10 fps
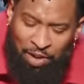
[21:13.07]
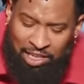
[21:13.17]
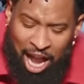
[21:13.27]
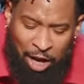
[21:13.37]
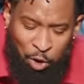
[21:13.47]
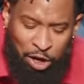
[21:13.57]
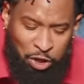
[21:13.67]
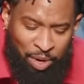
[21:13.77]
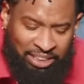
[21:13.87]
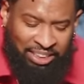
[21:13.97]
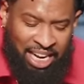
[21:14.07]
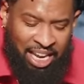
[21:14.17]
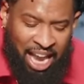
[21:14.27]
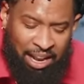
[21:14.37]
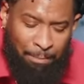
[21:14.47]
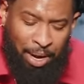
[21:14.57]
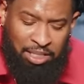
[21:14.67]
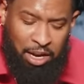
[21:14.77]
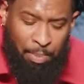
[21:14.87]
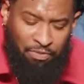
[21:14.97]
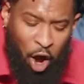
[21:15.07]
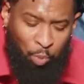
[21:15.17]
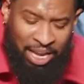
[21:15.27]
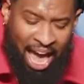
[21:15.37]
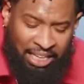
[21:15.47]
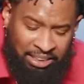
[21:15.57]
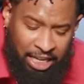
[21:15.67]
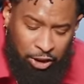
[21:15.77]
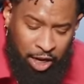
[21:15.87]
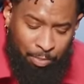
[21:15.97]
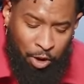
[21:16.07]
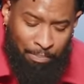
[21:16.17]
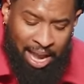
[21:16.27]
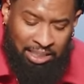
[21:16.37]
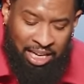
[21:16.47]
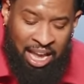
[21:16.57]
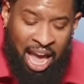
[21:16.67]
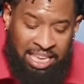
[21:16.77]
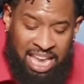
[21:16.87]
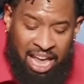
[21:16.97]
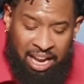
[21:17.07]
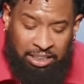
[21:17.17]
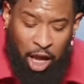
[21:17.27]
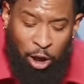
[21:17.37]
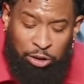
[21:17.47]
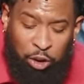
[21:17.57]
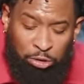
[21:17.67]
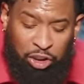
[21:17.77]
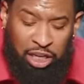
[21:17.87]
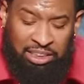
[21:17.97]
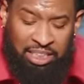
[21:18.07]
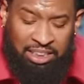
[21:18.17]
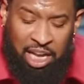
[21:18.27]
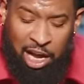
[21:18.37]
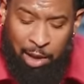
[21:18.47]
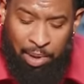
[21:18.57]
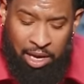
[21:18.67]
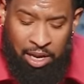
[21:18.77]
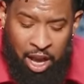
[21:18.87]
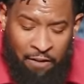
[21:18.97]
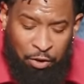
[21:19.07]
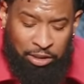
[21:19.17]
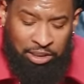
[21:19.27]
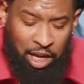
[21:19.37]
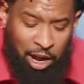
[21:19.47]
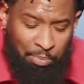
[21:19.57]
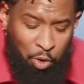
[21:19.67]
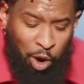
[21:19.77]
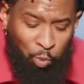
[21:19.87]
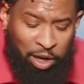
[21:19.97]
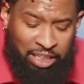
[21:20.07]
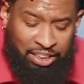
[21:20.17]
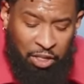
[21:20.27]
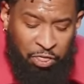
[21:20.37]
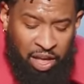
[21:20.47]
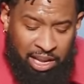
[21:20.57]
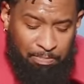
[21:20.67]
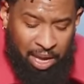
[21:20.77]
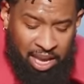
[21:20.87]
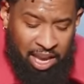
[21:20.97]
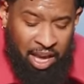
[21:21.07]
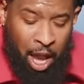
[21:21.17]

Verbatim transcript: a God who can do exceeding and abundant above all we ask, think, dream, or imagine. Yet it is also just as common for some who are willing to think big,